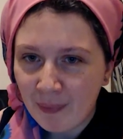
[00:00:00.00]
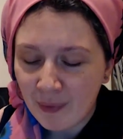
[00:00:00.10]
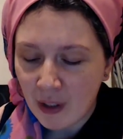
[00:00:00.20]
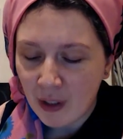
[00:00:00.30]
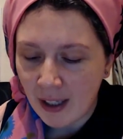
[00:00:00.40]

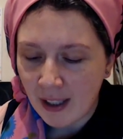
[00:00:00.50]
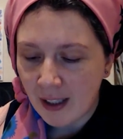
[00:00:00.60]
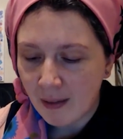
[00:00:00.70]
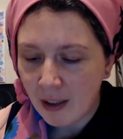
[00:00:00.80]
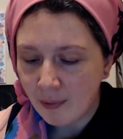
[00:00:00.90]
Right, so I'm going
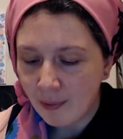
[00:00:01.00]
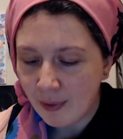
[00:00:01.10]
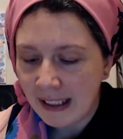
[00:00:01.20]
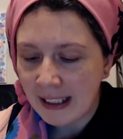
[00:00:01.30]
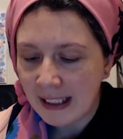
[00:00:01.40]
to
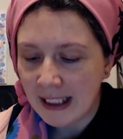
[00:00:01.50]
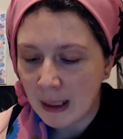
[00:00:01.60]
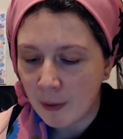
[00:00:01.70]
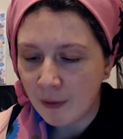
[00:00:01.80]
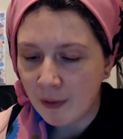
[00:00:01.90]
read some of
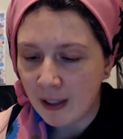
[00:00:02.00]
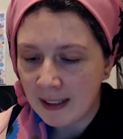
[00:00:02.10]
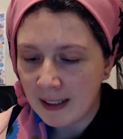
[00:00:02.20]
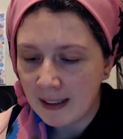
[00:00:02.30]
this.